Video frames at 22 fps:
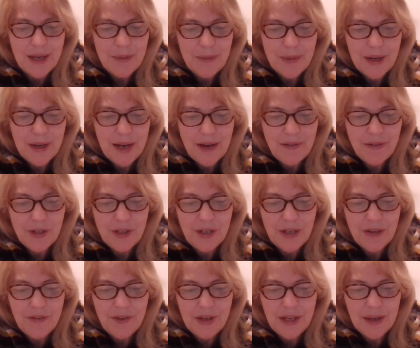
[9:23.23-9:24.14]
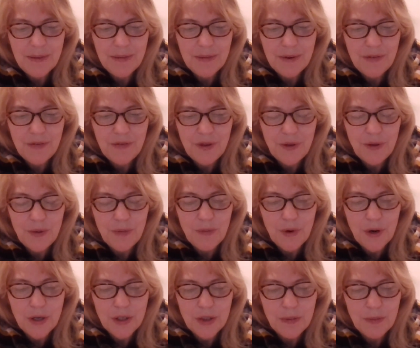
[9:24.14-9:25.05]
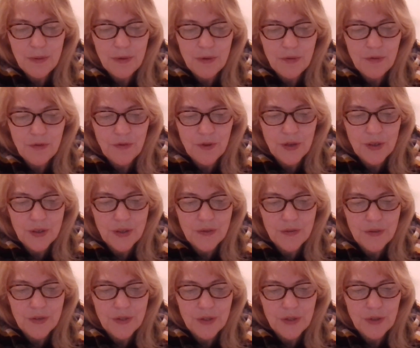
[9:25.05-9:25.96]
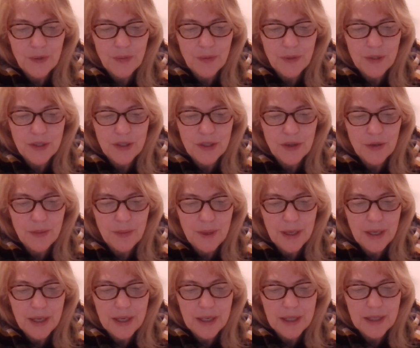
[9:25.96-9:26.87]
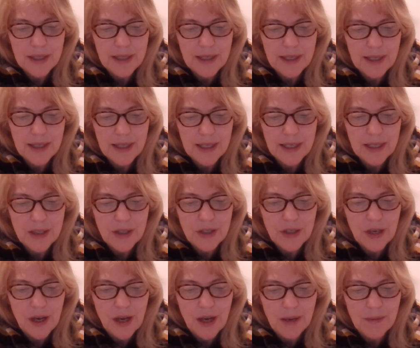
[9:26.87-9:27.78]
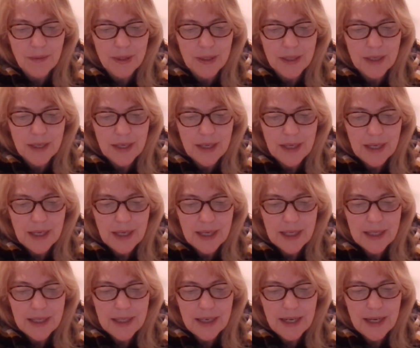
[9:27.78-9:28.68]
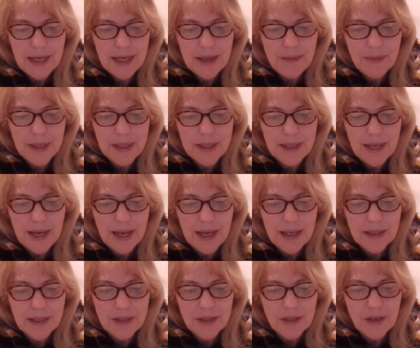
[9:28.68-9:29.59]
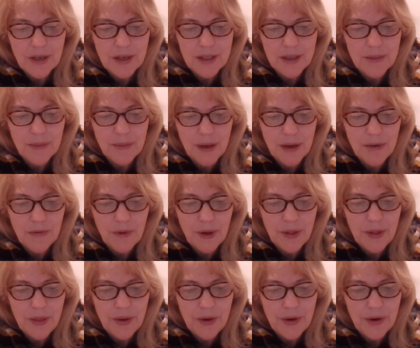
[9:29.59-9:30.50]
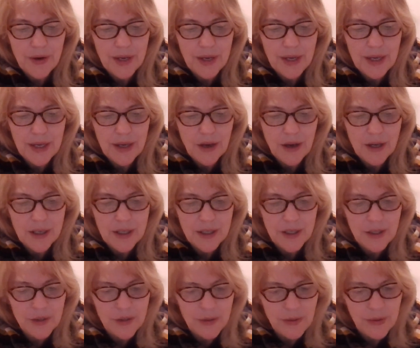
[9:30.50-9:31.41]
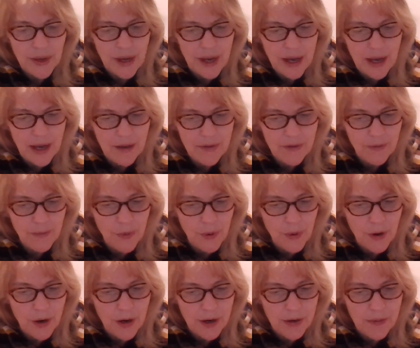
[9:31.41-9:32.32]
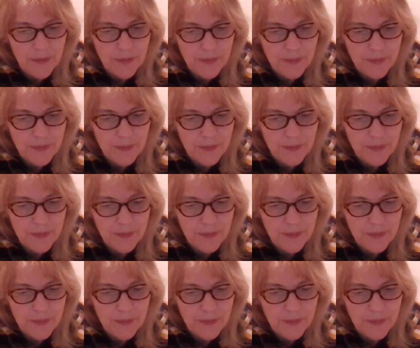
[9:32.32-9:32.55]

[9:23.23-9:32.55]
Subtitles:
But after giving him a few more spoonfuls of soup, Razumihin suddenly stopped and said he must ask Zazimov whether he ought to have more.